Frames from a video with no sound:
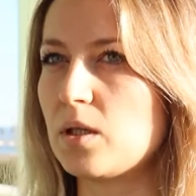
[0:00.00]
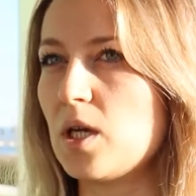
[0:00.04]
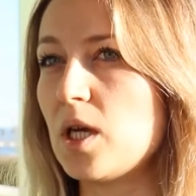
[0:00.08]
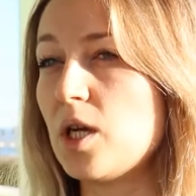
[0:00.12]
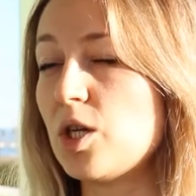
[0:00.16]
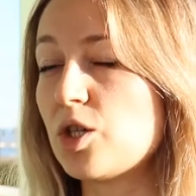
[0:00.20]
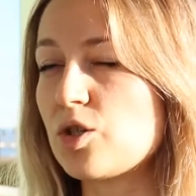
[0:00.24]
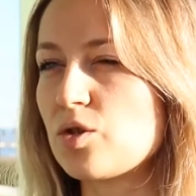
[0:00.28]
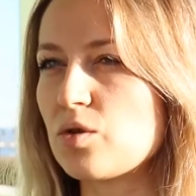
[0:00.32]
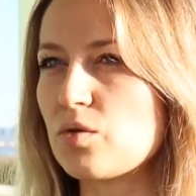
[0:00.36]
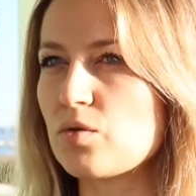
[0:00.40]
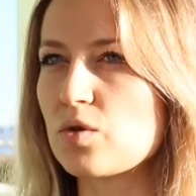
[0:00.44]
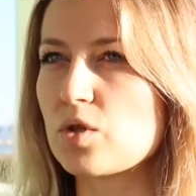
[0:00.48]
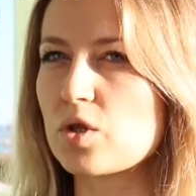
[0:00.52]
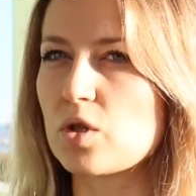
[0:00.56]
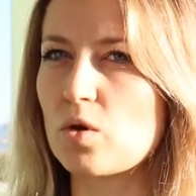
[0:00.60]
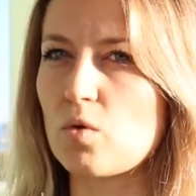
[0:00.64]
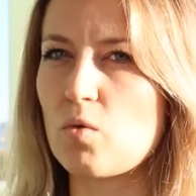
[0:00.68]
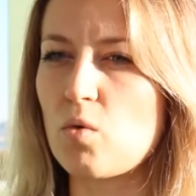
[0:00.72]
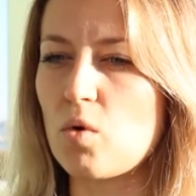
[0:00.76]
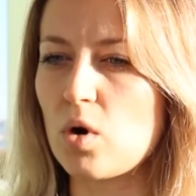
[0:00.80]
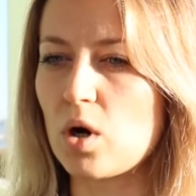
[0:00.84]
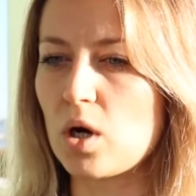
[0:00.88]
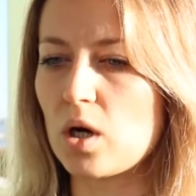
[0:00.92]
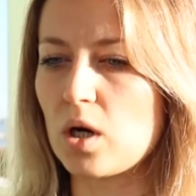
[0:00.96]
issues
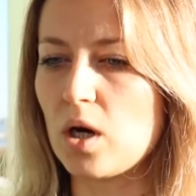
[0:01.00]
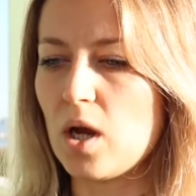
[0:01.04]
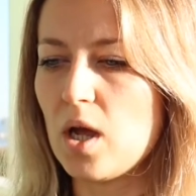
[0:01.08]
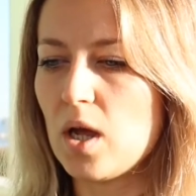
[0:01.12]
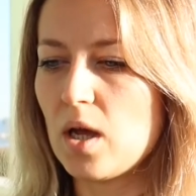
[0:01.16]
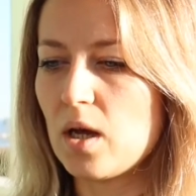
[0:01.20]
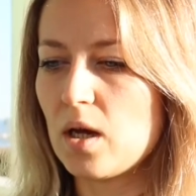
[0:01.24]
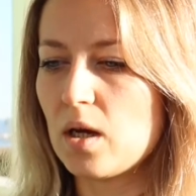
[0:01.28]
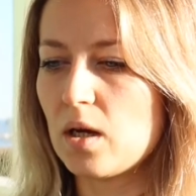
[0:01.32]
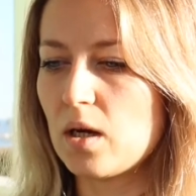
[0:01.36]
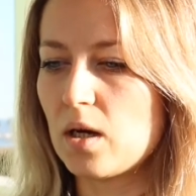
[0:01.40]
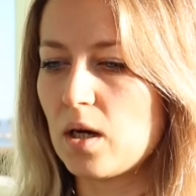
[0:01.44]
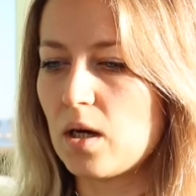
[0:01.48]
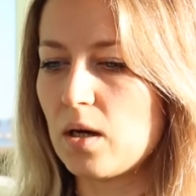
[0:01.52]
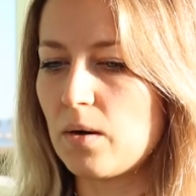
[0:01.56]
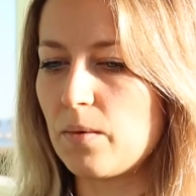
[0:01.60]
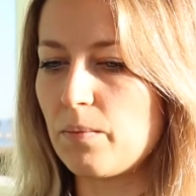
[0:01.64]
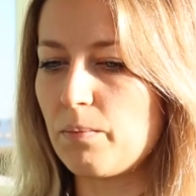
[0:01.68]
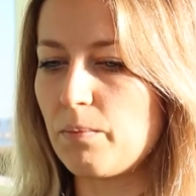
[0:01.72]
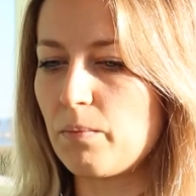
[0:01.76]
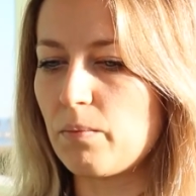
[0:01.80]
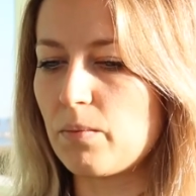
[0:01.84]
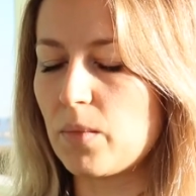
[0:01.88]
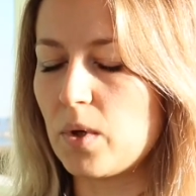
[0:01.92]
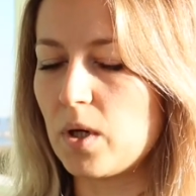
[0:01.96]
or
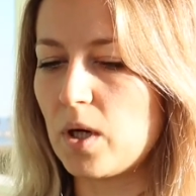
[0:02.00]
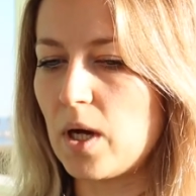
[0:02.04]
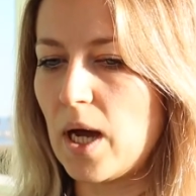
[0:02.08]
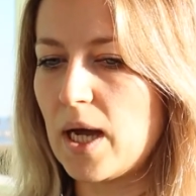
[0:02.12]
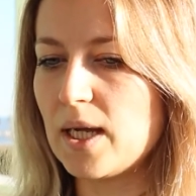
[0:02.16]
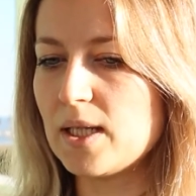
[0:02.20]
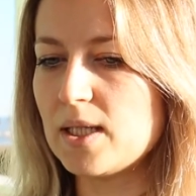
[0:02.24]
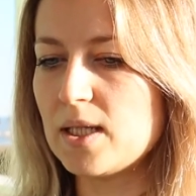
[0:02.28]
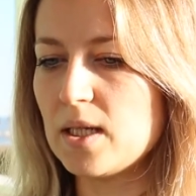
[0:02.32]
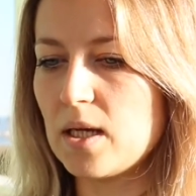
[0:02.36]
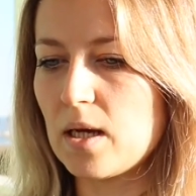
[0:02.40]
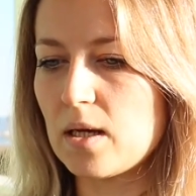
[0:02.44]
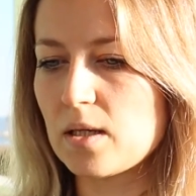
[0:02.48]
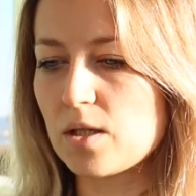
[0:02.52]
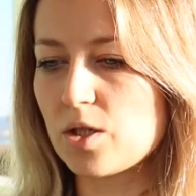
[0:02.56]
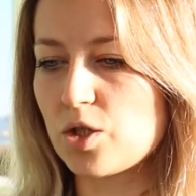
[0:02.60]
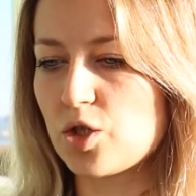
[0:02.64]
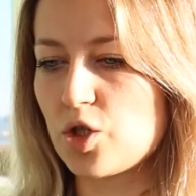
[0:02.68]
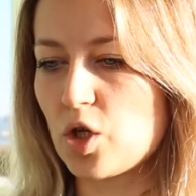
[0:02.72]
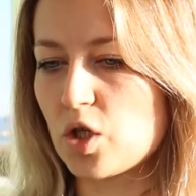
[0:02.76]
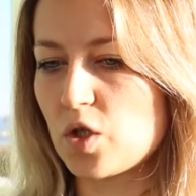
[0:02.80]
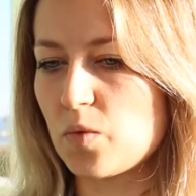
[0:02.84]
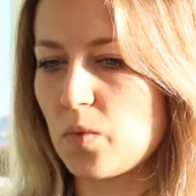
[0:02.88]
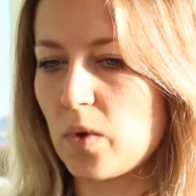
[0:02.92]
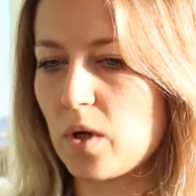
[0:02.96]
ideas,
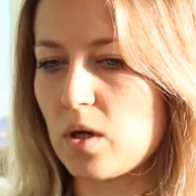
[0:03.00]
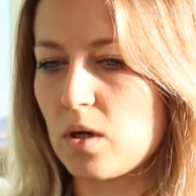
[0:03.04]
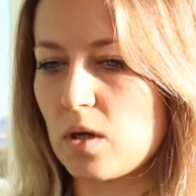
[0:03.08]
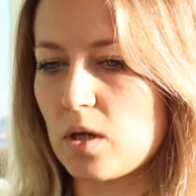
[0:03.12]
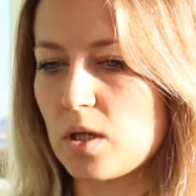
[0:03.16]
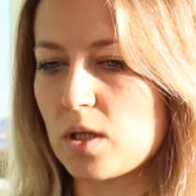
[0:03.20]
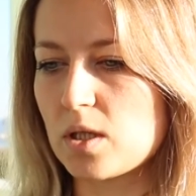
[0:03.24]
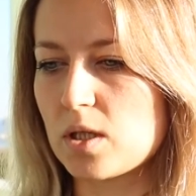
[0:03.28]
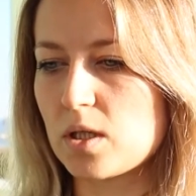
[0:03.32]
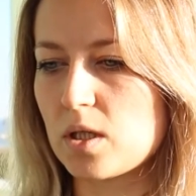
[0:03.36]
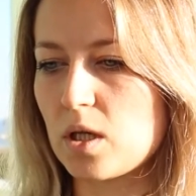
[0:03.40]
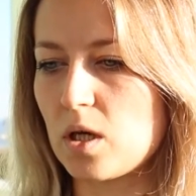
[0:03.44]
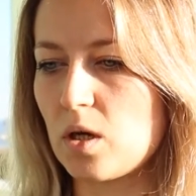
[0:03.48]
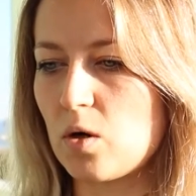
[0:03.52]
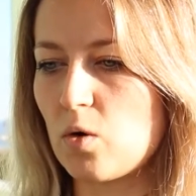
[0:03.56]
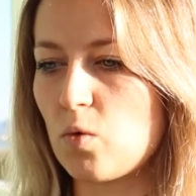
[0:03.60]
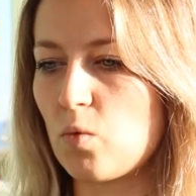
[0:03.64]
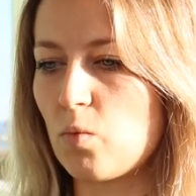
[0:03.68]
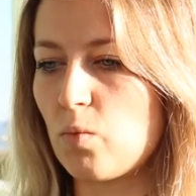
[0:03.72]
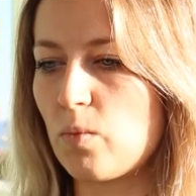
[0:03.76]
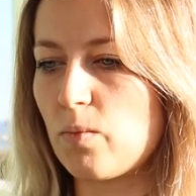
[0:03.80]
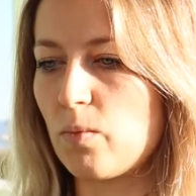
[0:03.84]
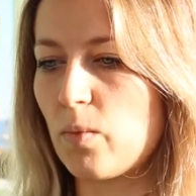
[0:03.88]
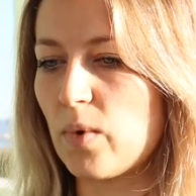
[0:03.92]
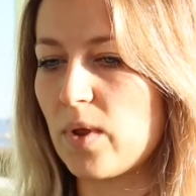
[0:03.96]
just because
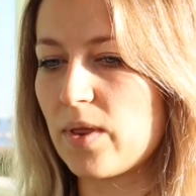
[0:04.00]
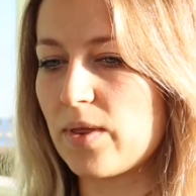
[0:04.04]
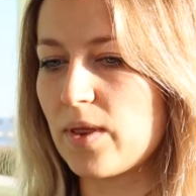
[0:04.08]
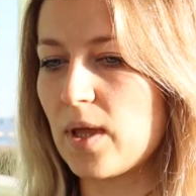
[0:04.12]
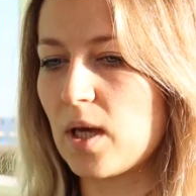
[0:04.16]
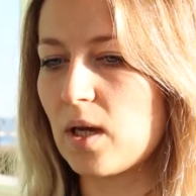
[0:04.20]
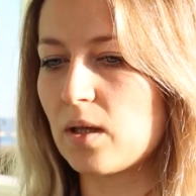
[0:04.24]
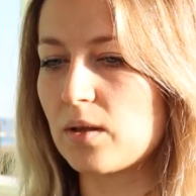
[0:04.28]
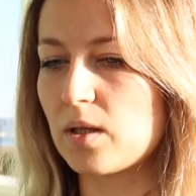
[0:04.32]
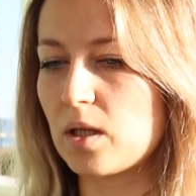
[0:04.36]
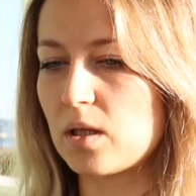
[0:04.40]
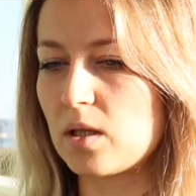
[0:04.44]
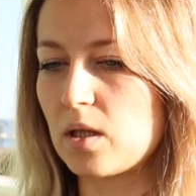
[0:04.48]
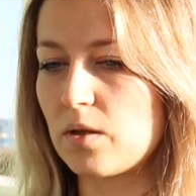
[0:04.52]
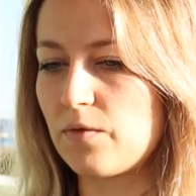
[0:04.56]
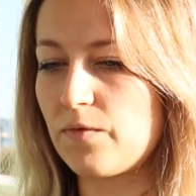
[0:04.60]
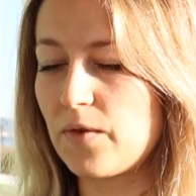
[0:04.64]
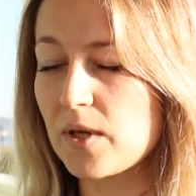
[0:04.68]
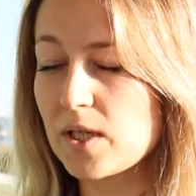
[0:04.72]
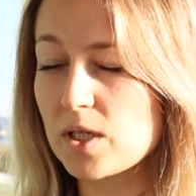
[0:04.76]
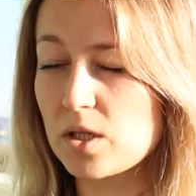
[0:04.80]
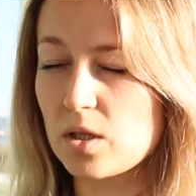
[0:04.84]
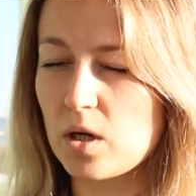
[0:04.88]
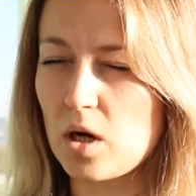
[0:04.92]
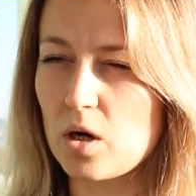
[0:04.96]
we think that the
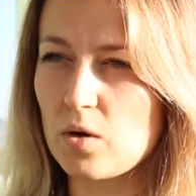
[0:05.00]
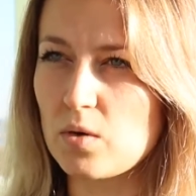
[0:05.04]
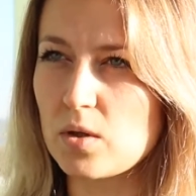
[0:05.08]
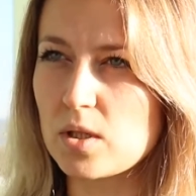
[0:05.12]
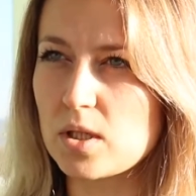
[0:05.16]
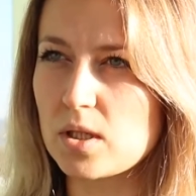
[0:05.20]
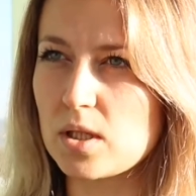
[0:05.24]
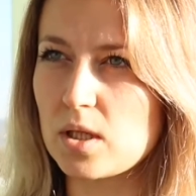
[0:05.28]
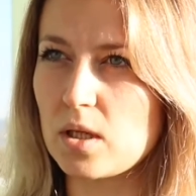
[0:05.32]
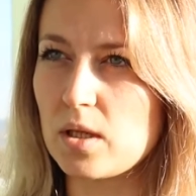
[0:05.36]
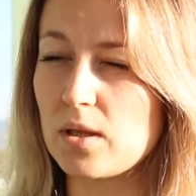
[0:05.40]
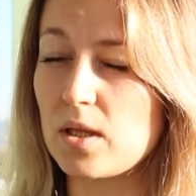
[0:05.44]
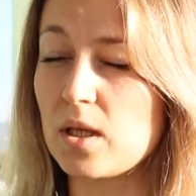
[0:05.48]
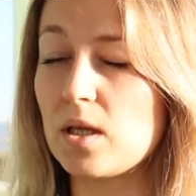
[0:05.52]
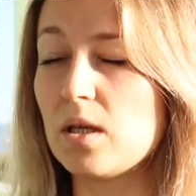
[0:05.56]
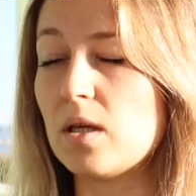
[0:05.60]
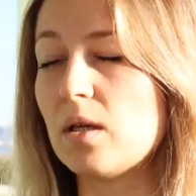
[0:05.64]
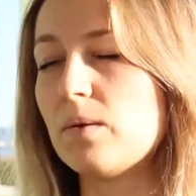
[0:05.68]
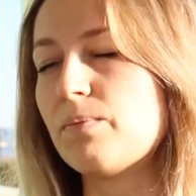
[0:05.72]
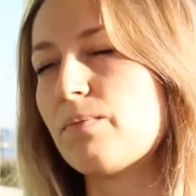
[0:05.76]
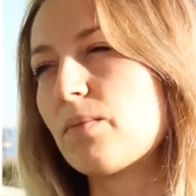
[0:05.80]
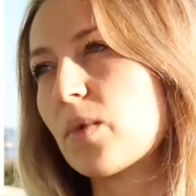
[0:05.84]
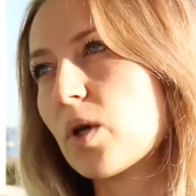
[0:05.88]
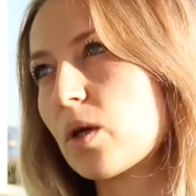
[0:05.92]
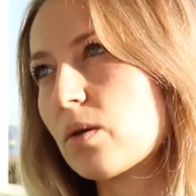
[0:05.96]
fixed currency,
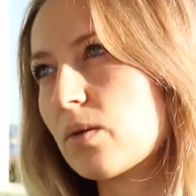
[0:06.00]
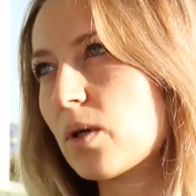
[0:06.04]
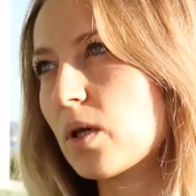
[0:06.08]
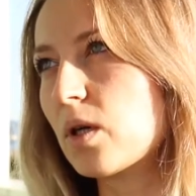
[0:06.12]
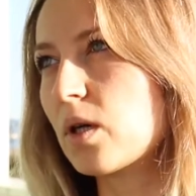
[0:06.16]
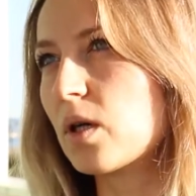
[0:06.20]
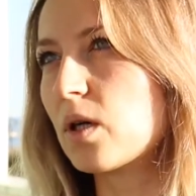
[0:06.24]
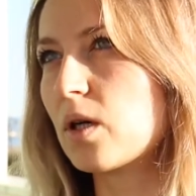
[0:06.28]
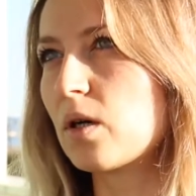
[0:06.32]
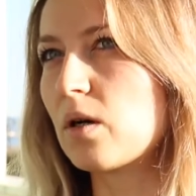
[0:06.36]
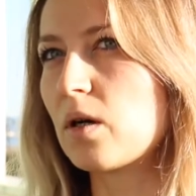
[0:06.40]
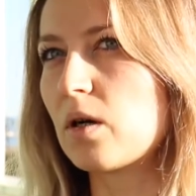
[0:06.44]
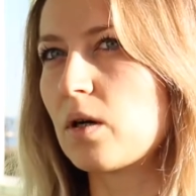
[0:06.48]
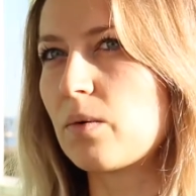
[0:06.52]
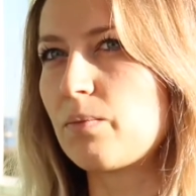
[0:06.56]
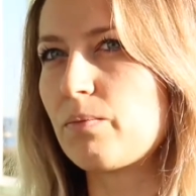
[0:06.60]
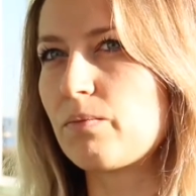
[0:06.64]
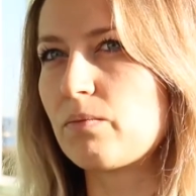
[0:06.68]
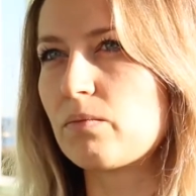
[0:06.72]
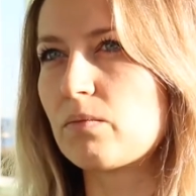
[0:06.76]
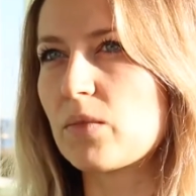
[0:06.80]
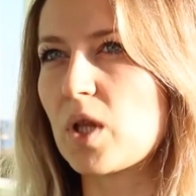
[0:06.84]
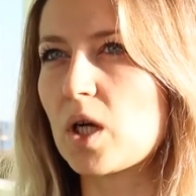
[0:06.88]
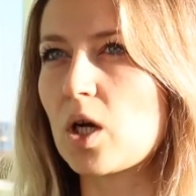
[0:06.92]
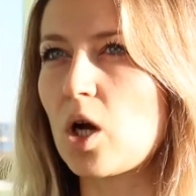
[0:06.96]

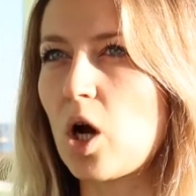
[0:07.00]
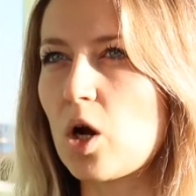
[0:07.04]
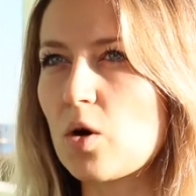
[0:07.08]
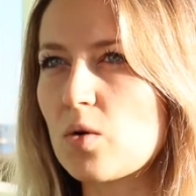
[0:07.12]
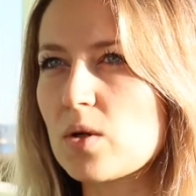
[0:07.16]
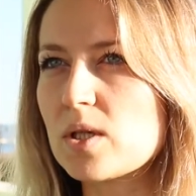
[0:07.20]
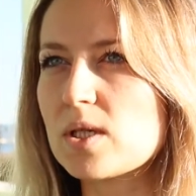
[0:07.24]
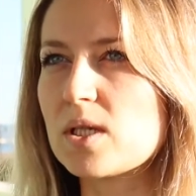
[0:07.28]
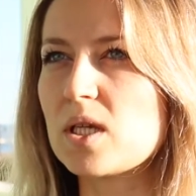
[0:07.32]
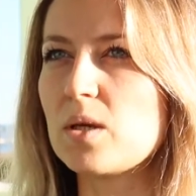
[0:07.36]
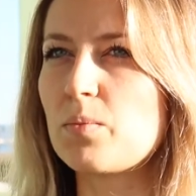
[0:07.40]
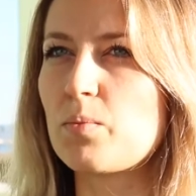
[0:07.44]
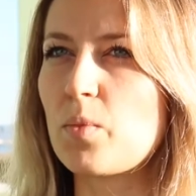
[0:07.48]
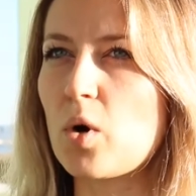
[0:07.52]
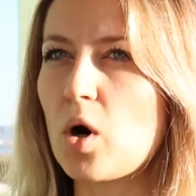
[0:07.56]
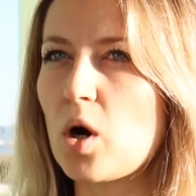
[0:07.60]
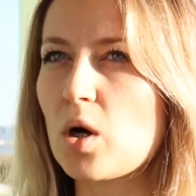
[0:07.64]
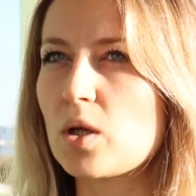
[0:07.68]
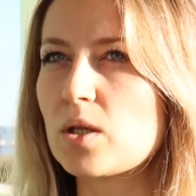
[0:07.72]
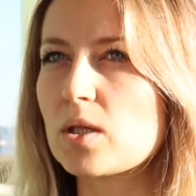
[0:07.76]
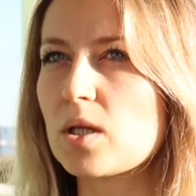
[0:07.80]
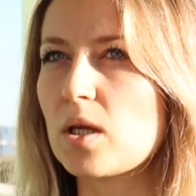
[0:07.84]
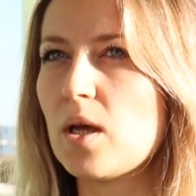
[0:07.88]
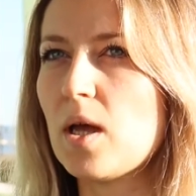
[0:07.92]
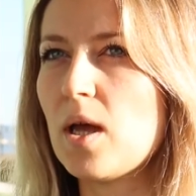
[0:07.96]
the currency
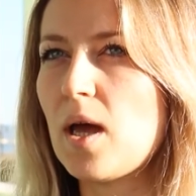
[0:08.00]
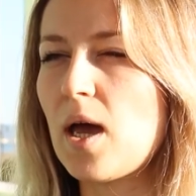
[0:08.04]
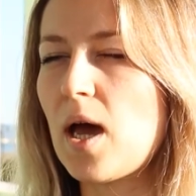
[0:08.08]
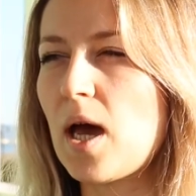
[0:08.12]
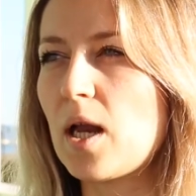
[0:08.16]
part,